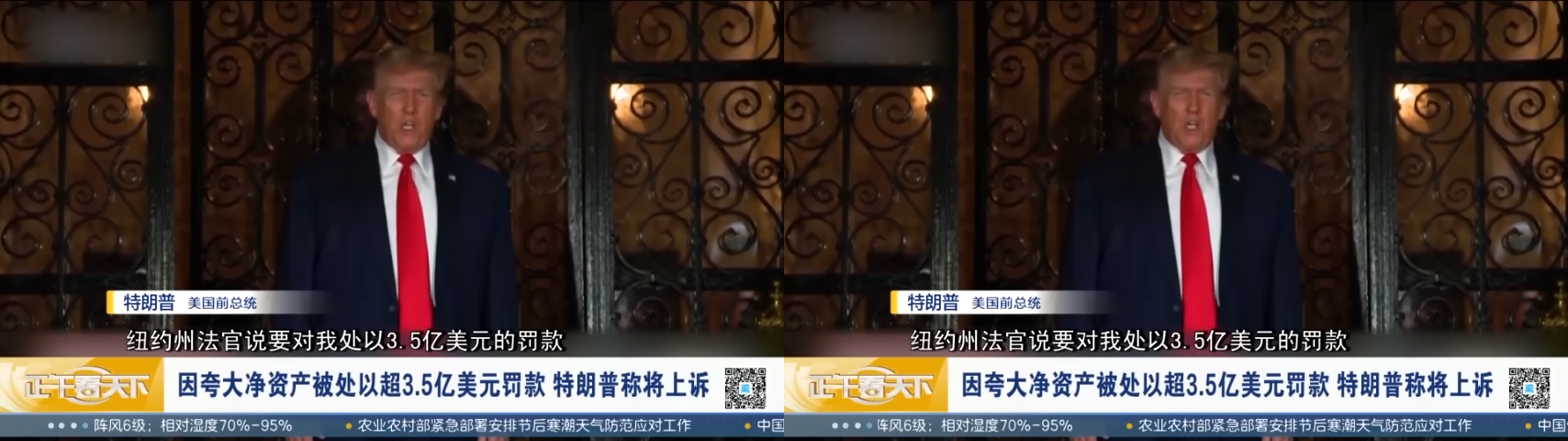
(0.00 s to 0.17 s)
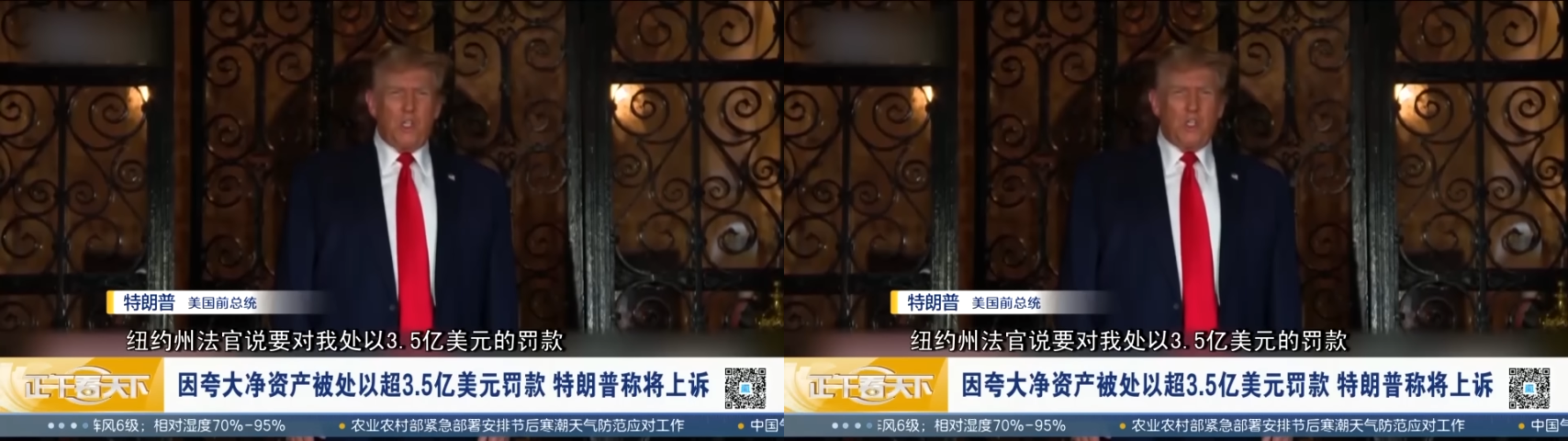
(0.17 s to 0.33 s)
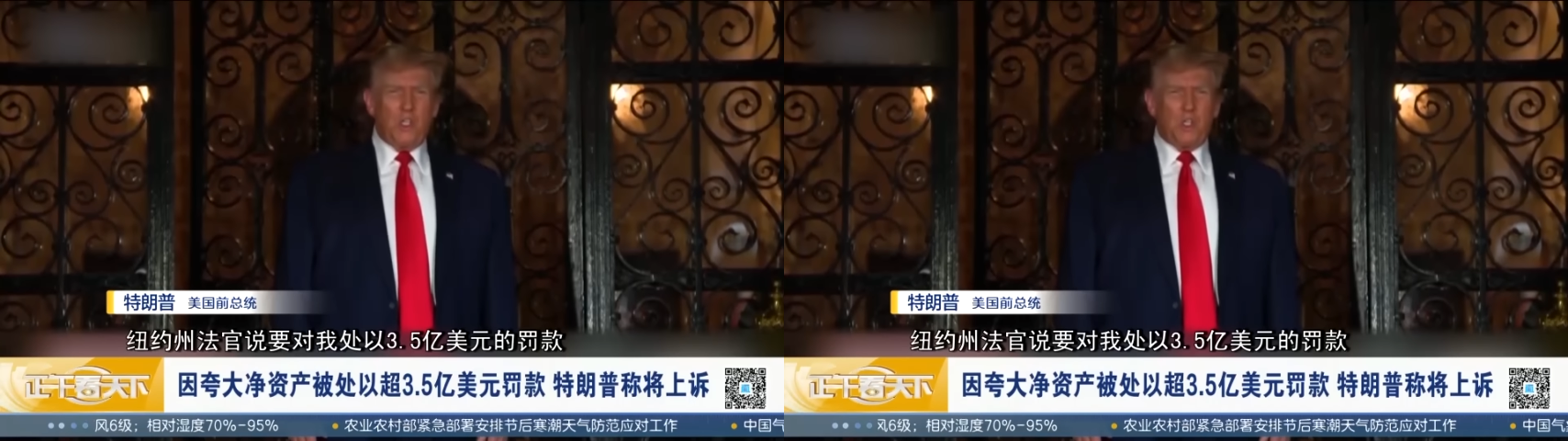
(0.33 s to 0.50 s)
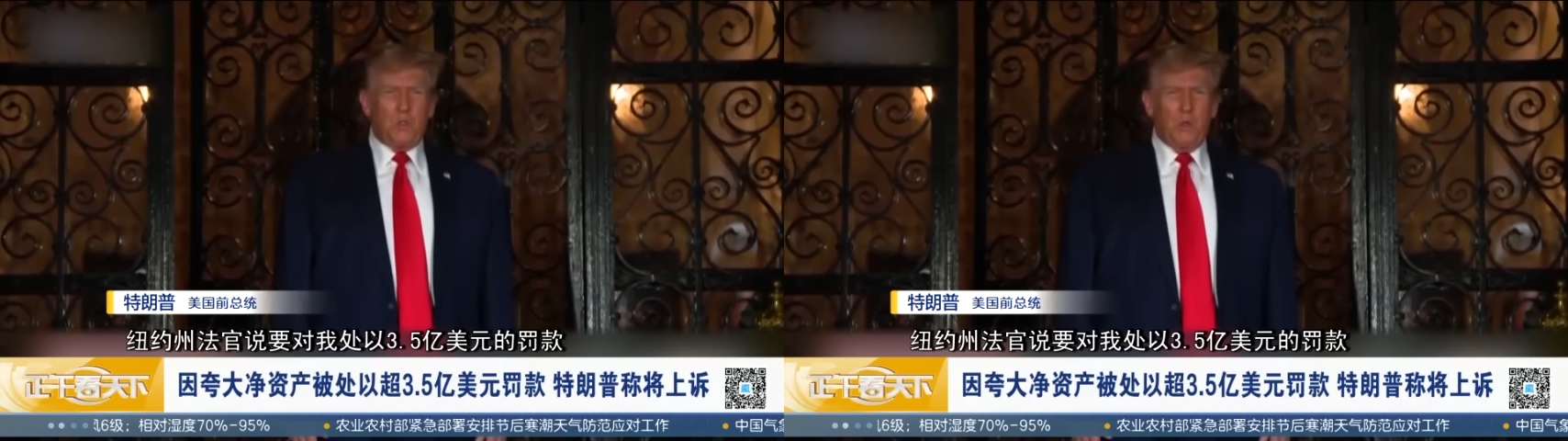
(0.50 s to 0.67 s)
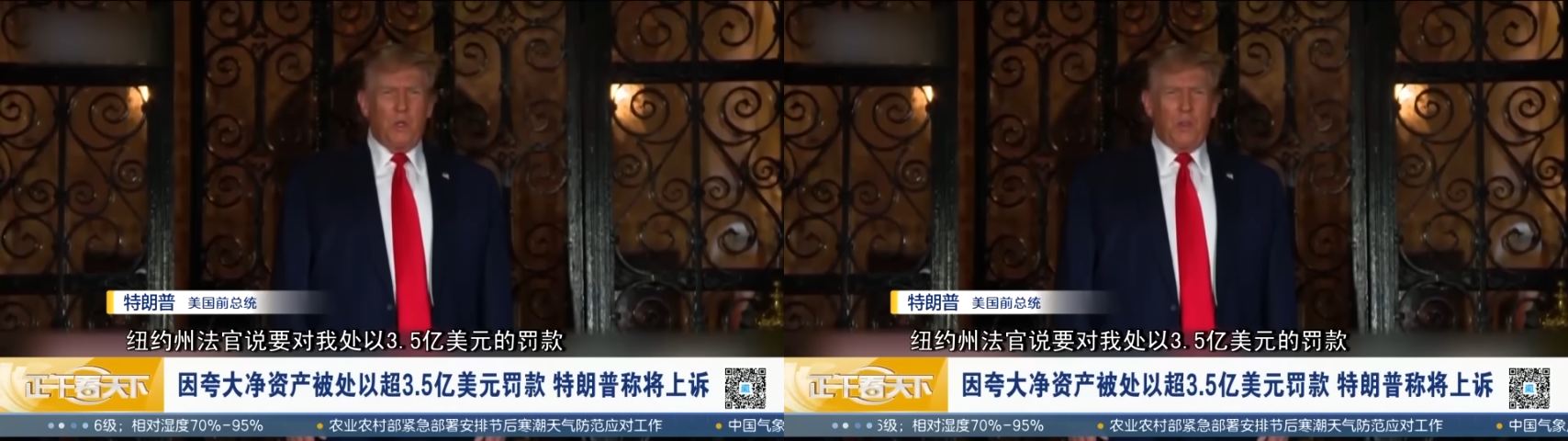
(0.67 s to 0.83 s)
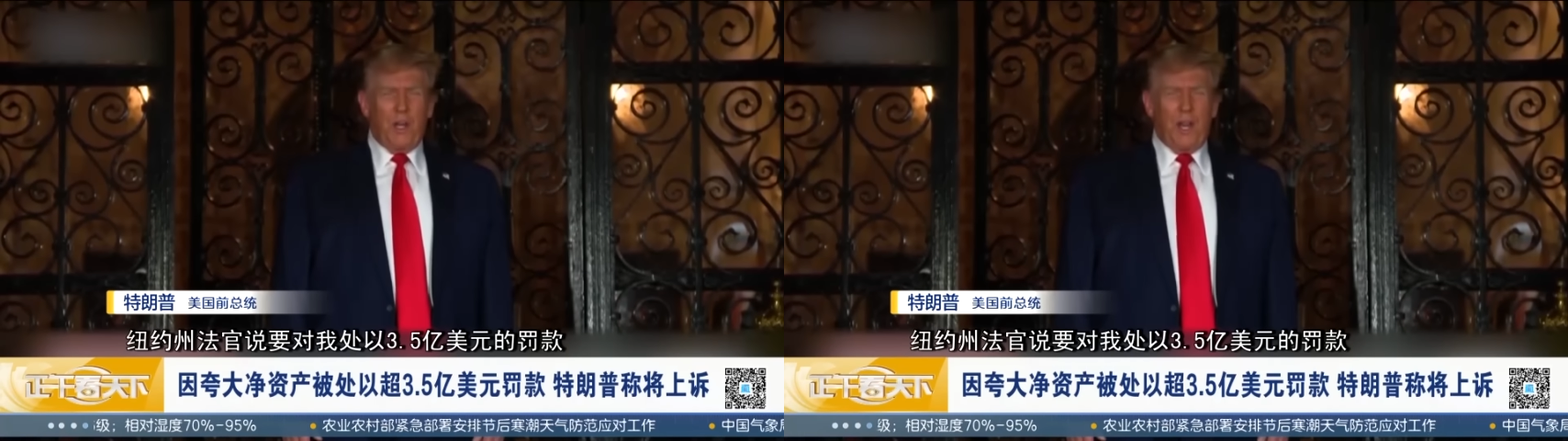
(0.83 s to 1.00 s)
judge
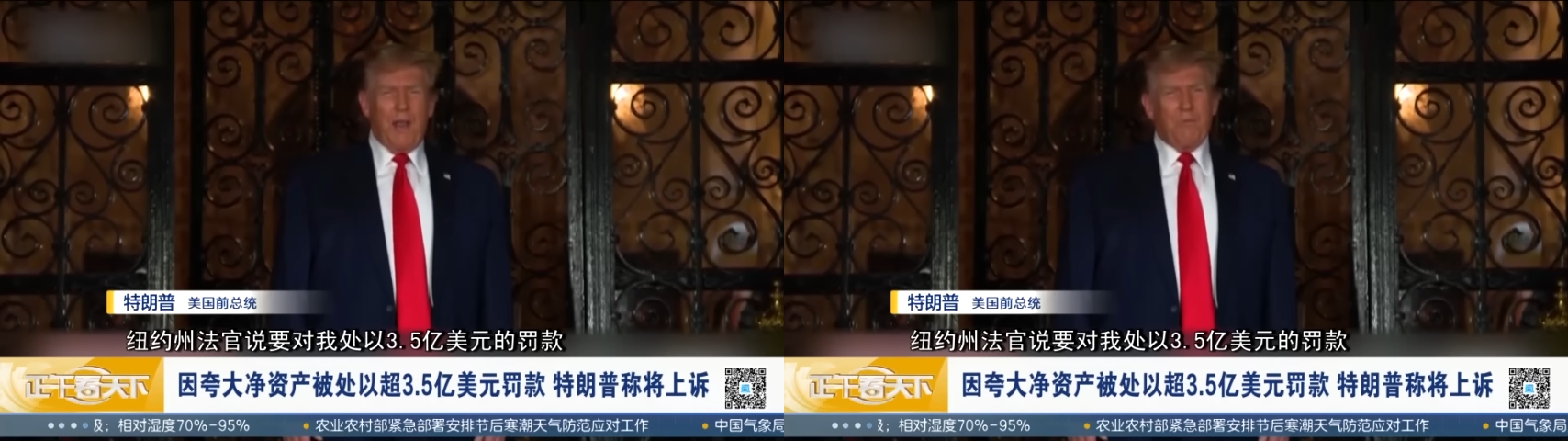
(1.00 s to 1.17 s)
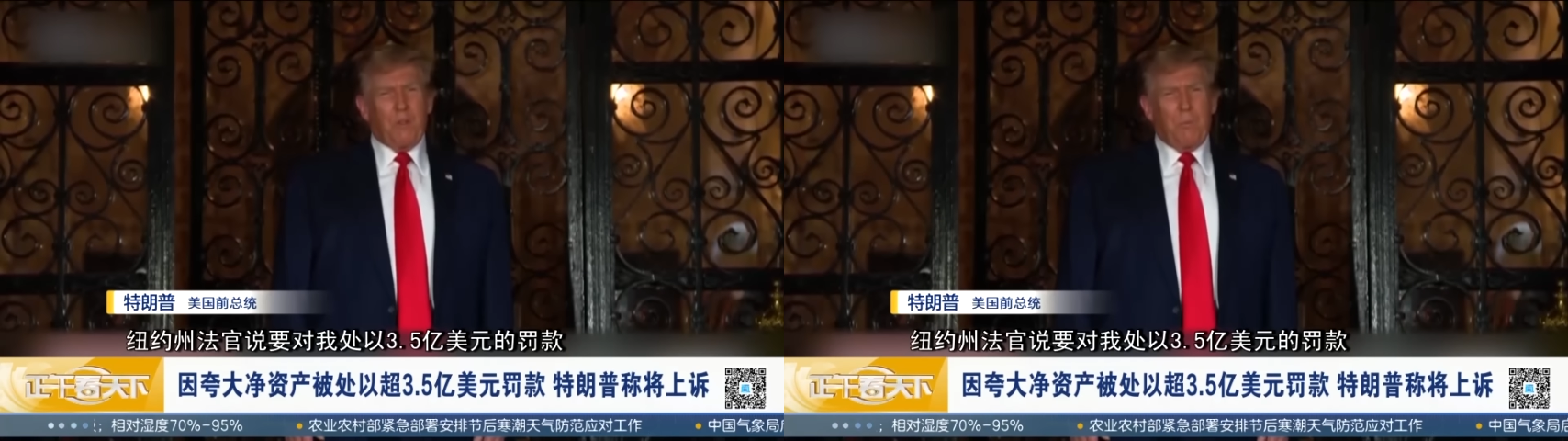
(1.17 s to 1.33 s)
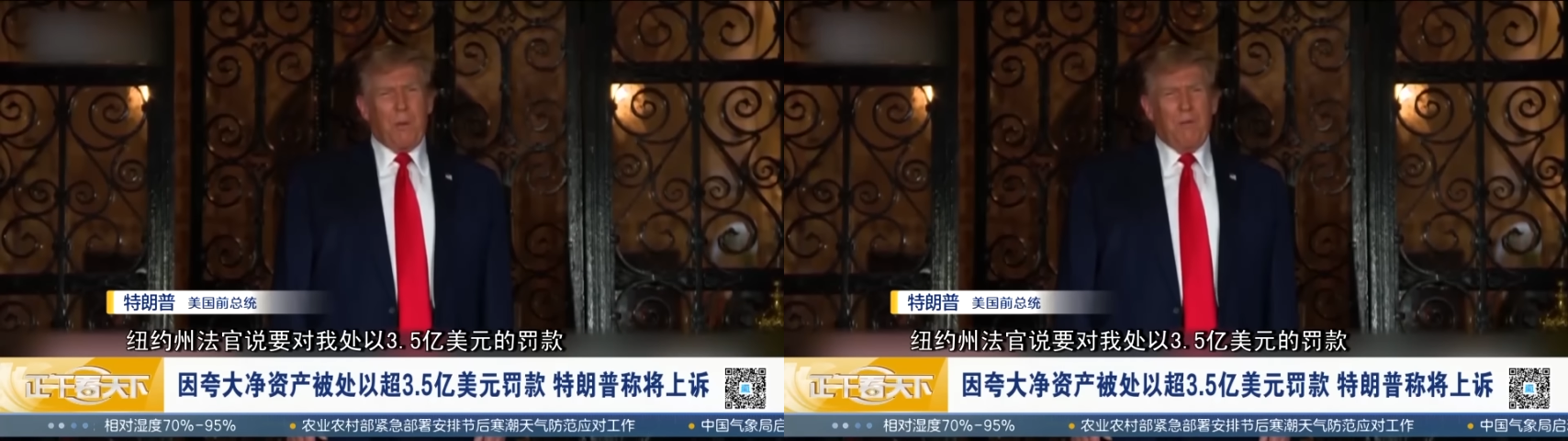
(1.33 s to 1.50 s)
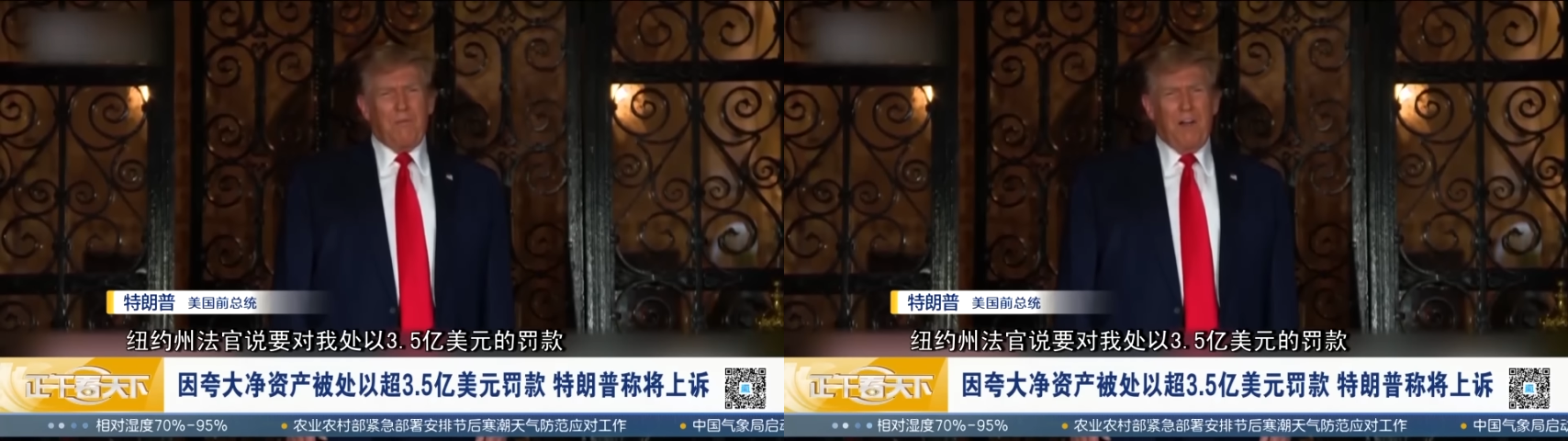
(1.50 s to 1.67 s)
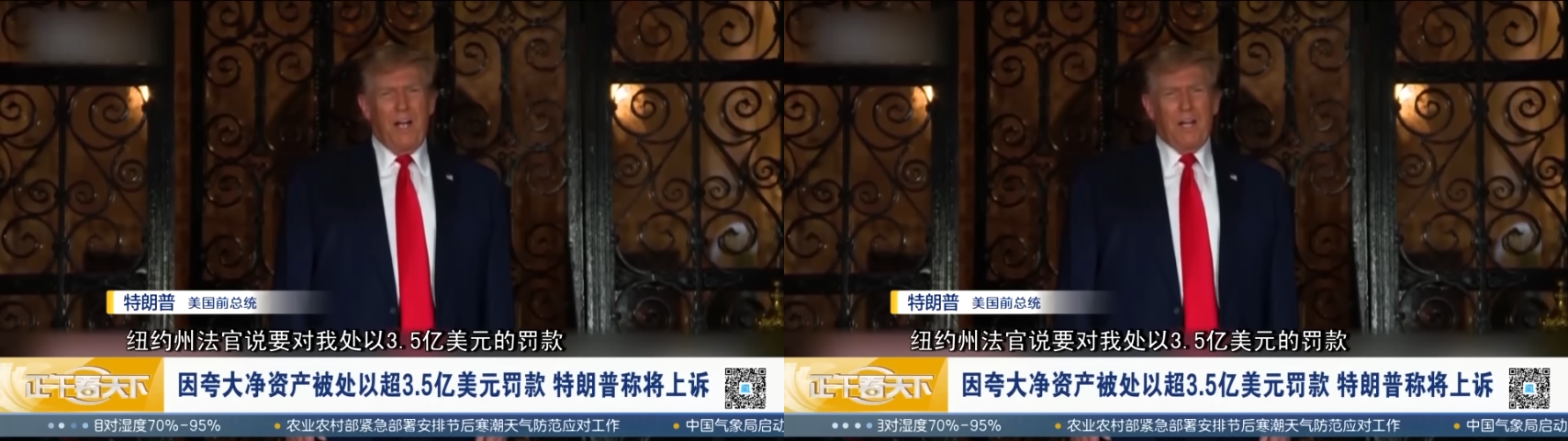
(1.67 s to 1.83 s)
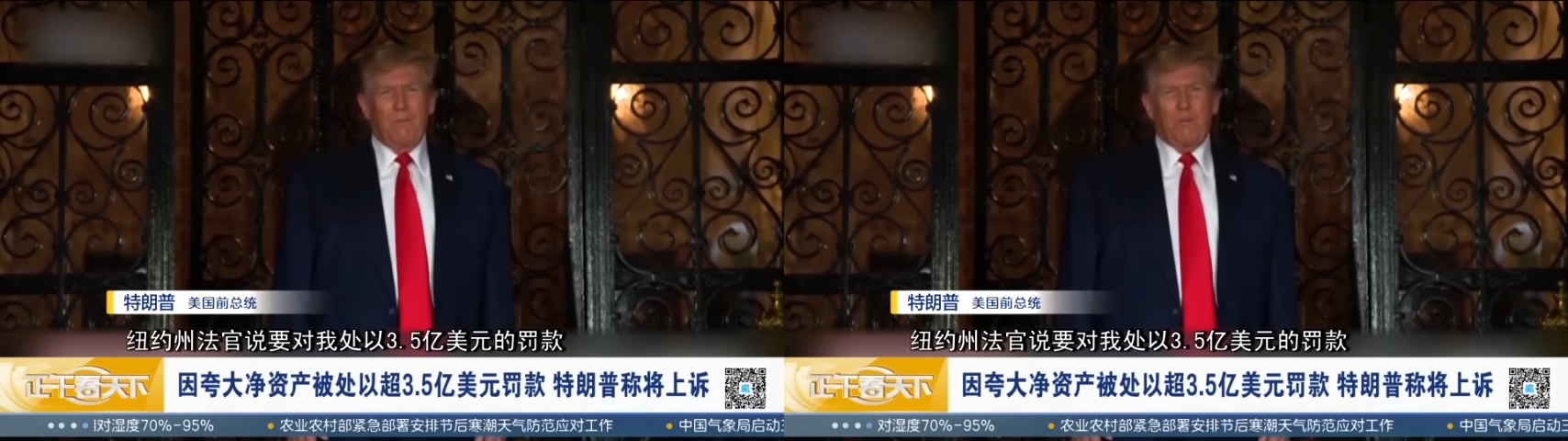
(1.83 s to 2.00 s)
just ruled that I have to pay a
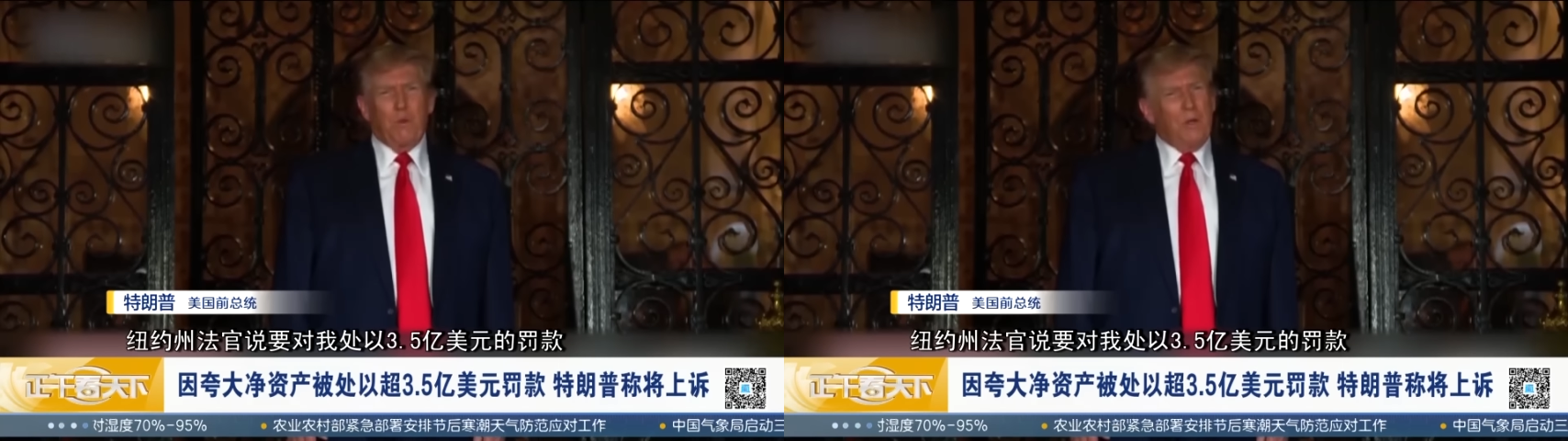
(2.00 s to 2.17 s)
fine of